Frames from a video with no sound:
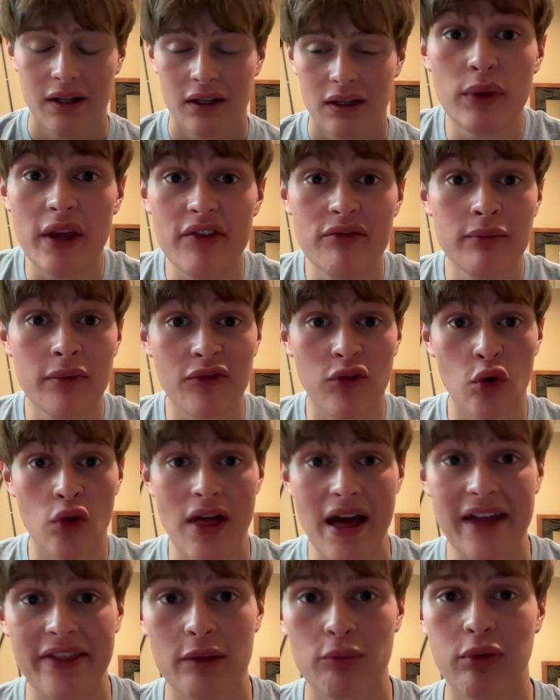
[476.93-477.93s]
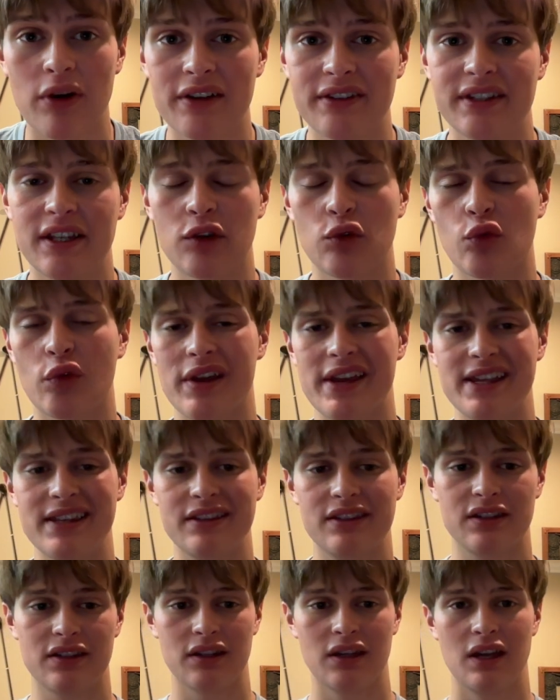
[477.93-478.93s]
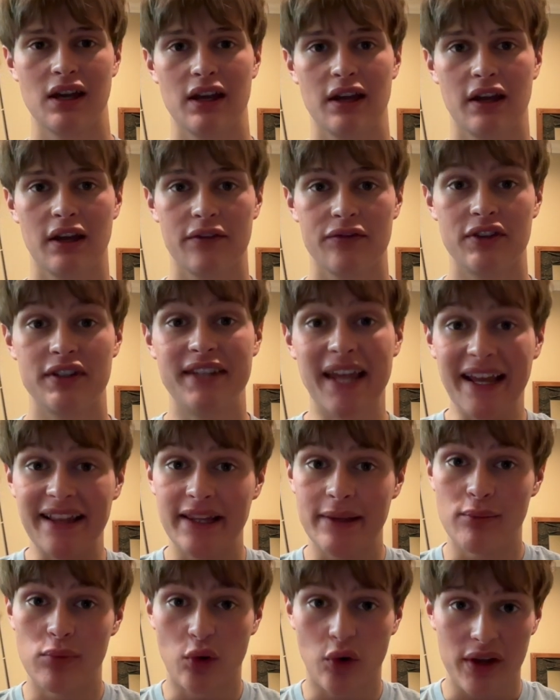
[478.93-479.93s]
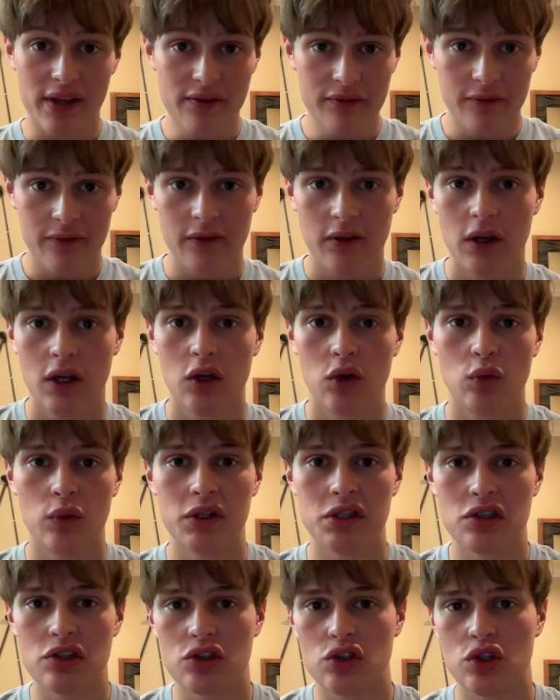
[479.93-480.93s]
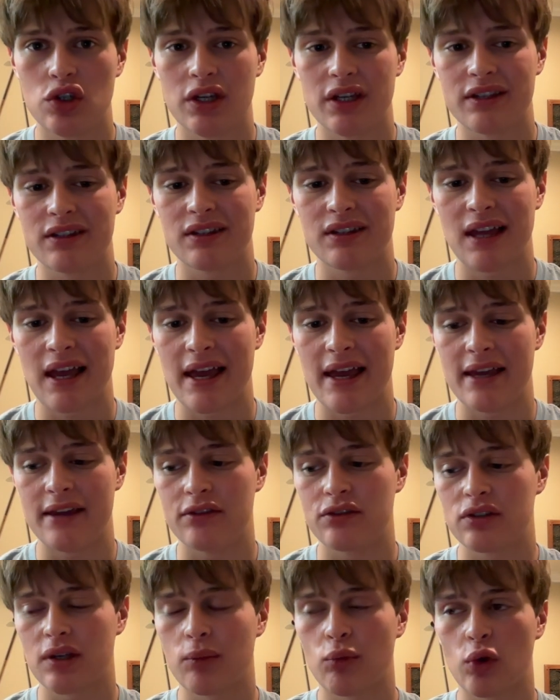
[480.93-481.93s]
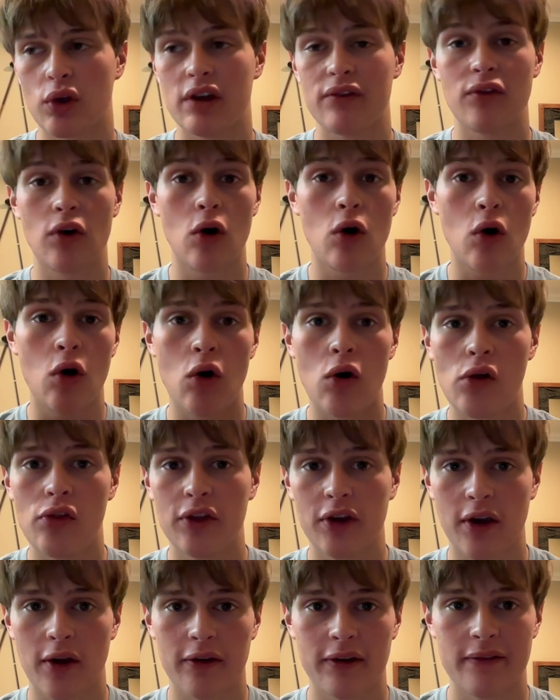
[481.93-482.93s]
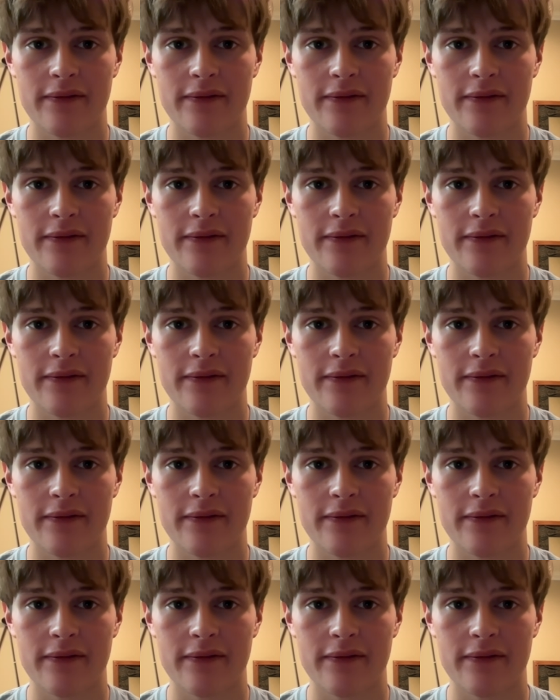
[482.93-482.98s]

Even before that, the president reads the daily brief, which is just a summary of all the current